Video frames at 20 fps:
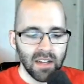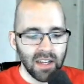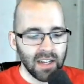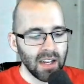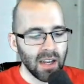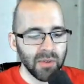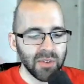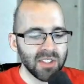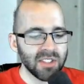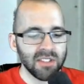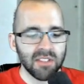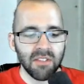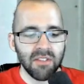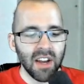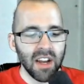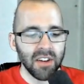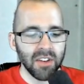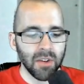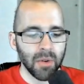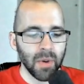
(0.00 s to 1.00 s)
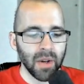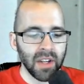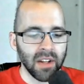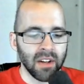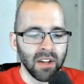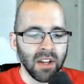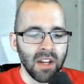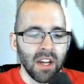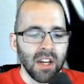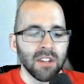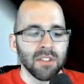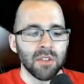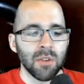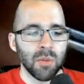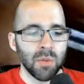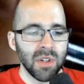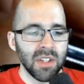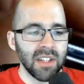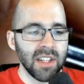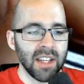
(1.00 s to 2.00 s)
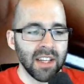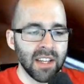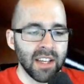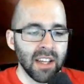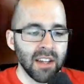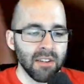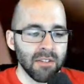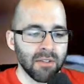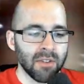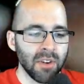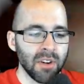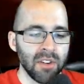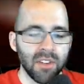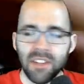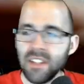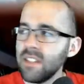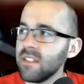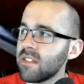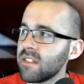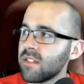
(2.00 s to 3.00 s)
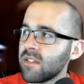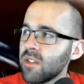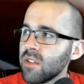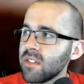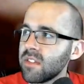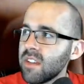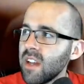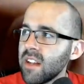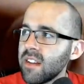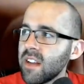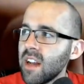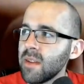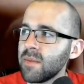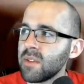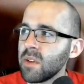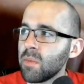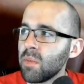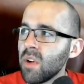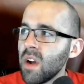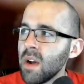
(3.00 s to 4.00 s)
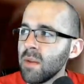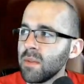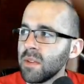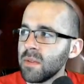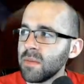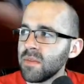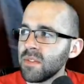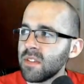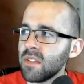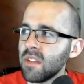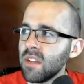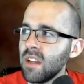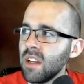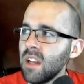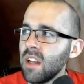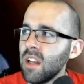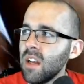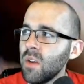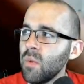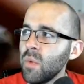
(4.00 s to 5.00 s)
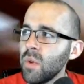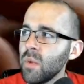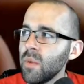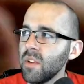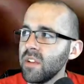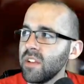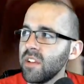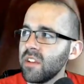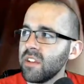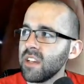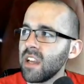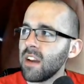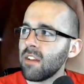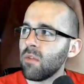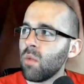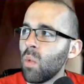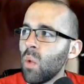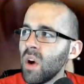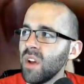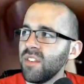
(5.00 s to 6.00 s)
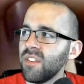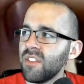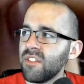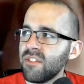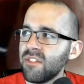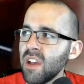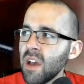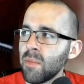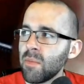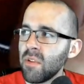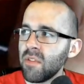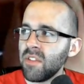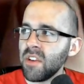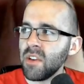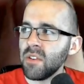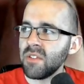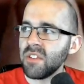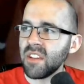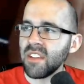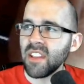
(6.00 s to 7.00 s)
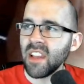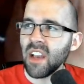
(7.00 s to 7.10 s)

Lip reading: Now we just evaluate. So really, again, for these types of problems, we really only have one step of using